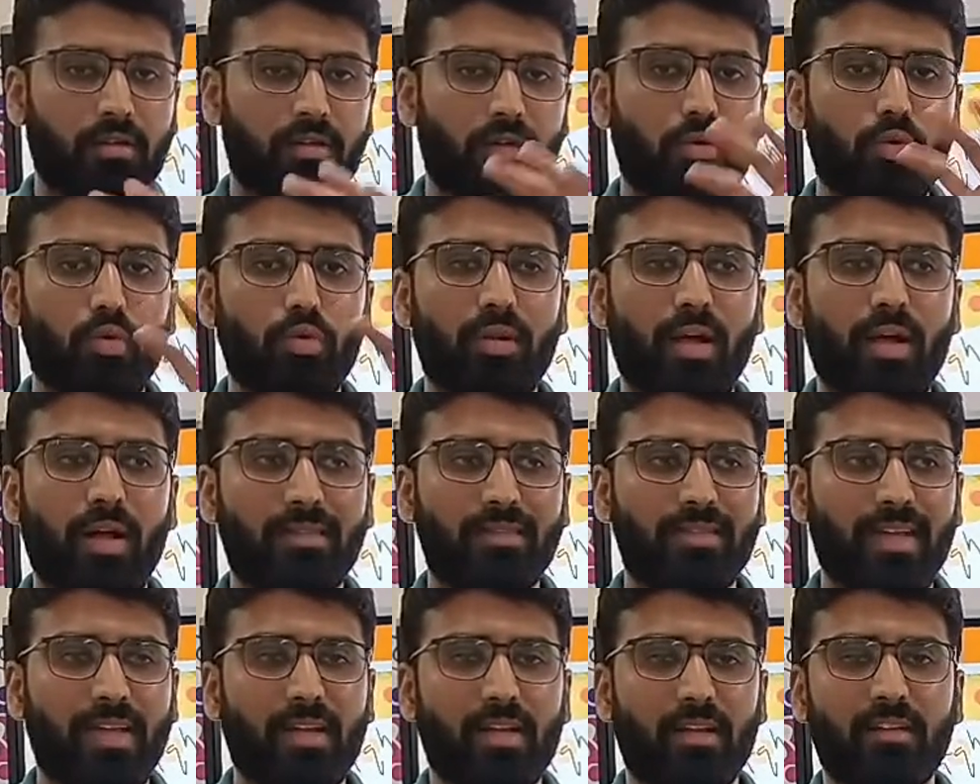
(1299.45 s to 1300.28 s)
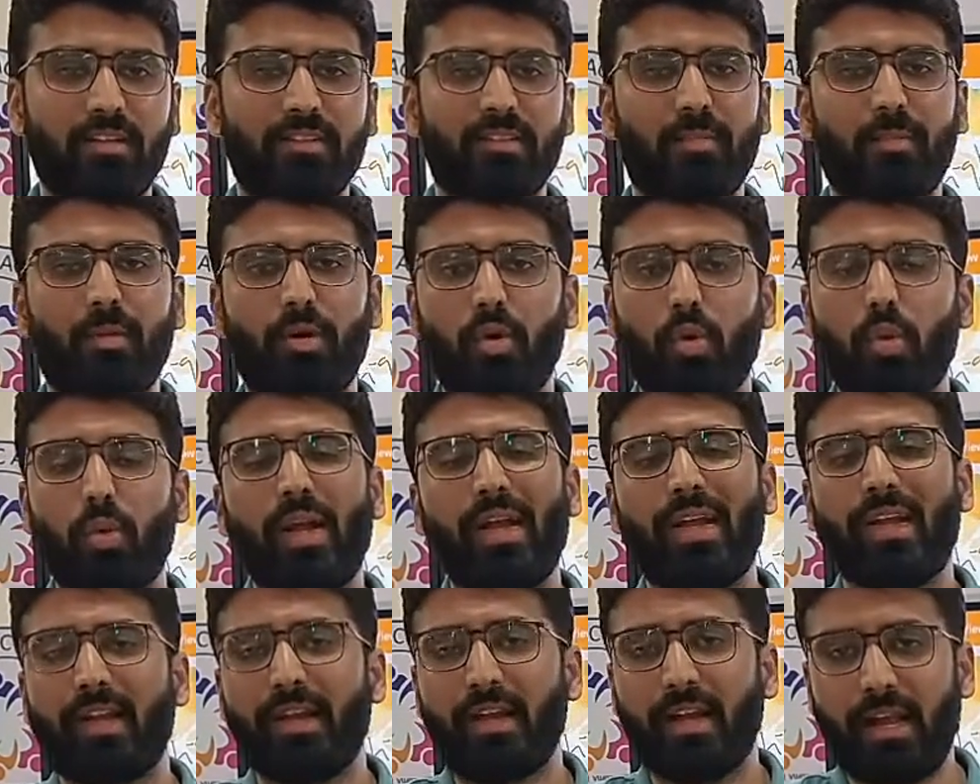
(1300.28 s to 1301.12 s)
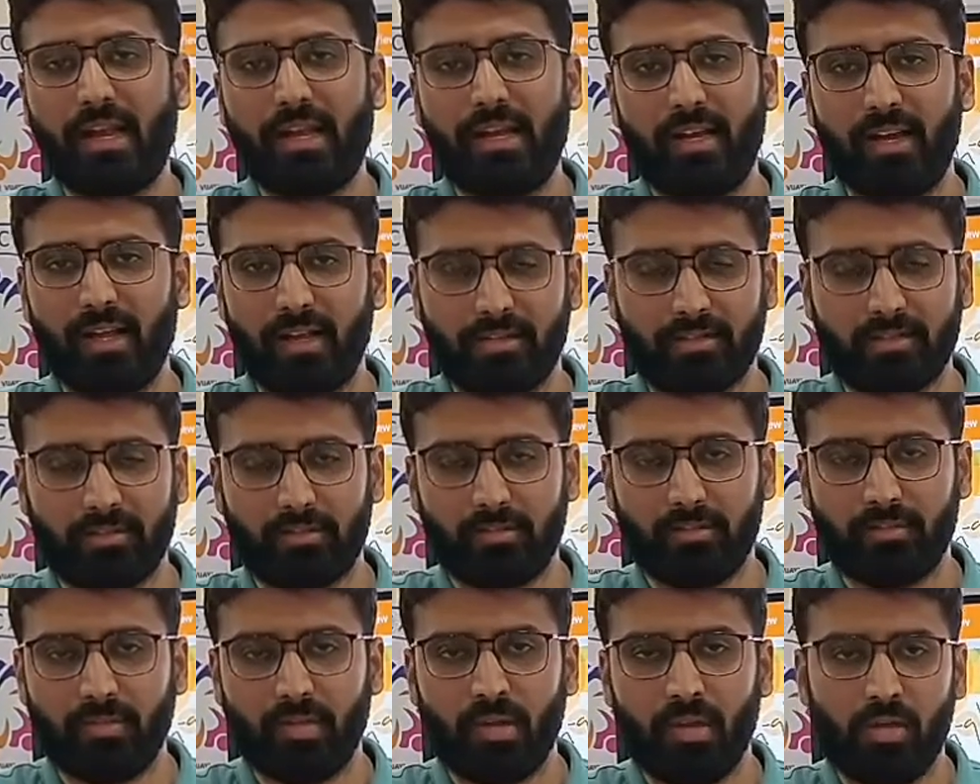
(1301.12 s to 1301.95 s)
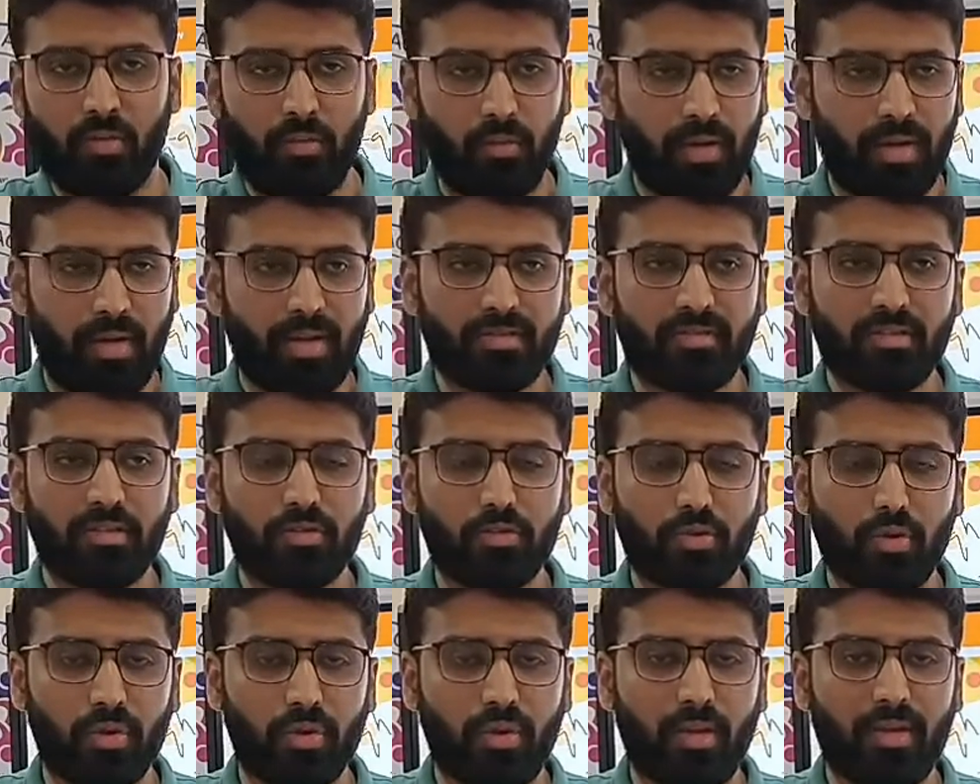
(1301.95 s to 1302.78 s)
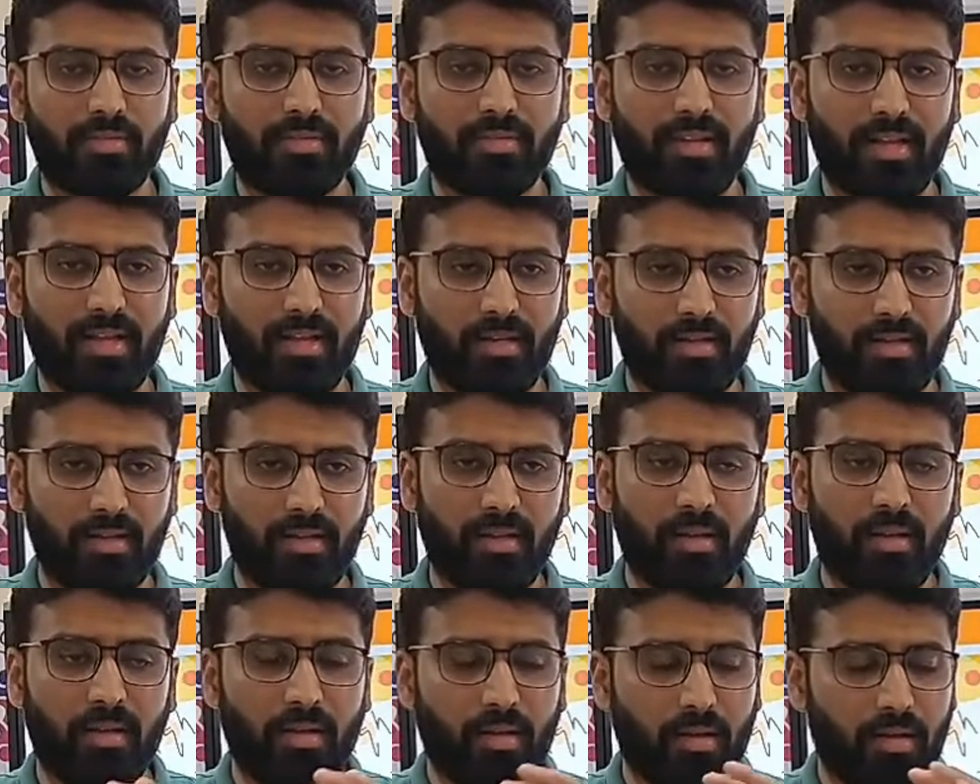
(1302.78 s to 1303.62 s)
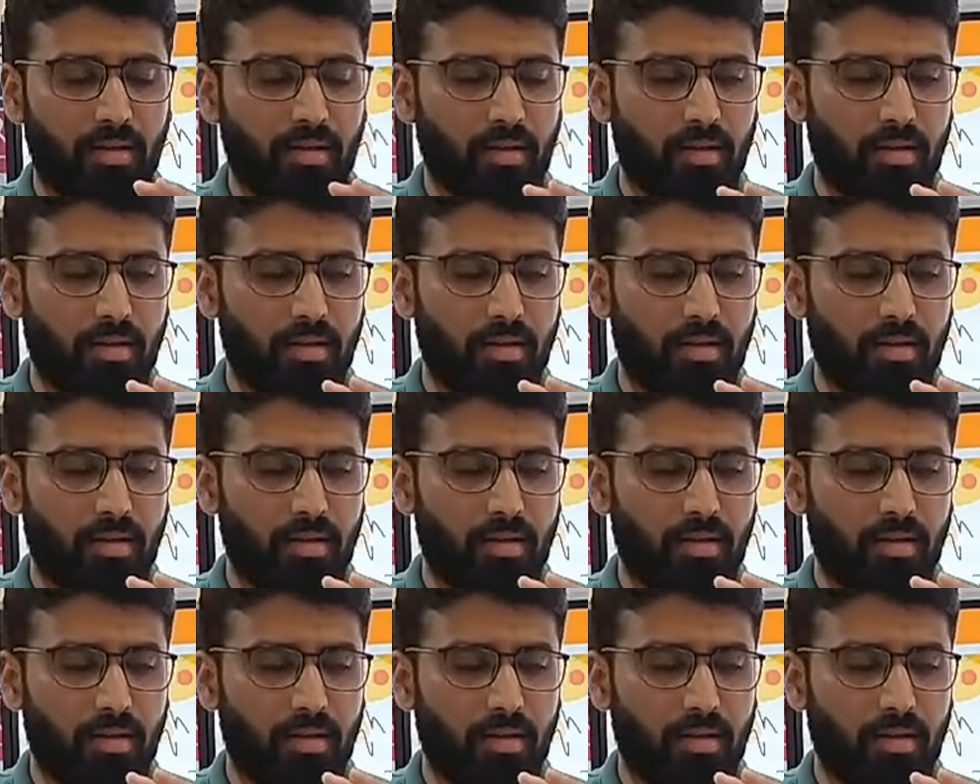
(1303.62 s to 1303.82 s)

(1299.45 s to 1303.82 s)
the lunar cycle is about 29 days whereas the solar cycle uh,